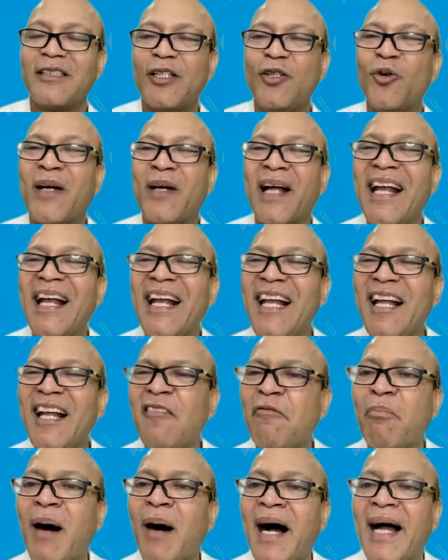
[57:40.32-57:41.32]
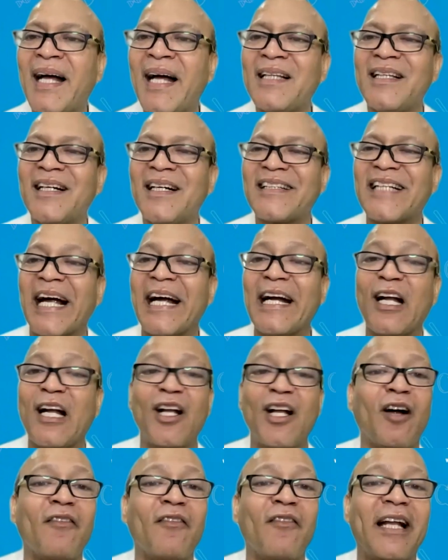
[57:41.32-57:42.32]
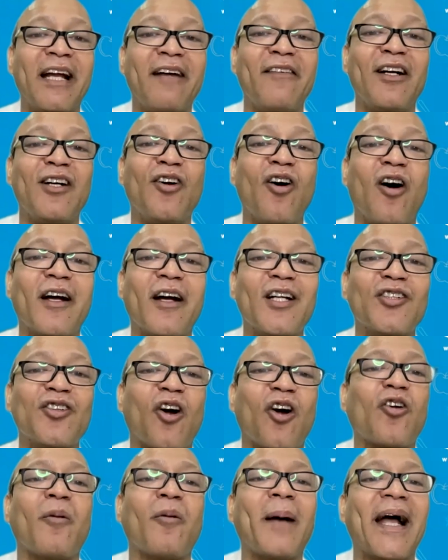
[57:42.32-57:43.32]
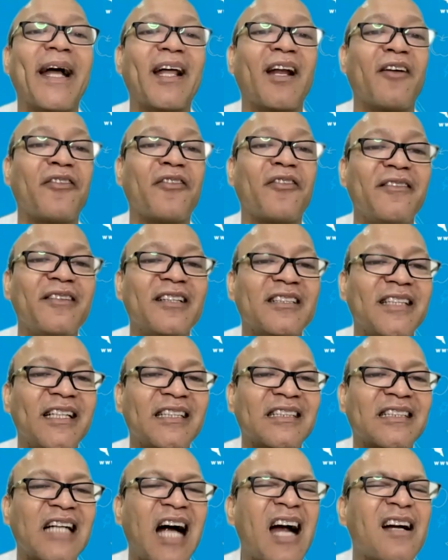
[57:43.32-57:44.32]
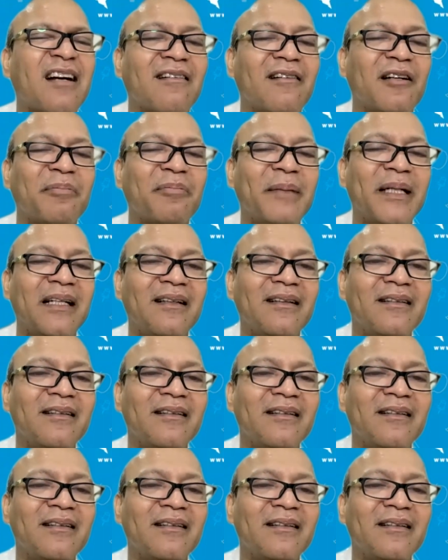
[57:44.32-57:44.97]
You can live by the title of David Goggins' autobiography, which says, "Can't hurt me."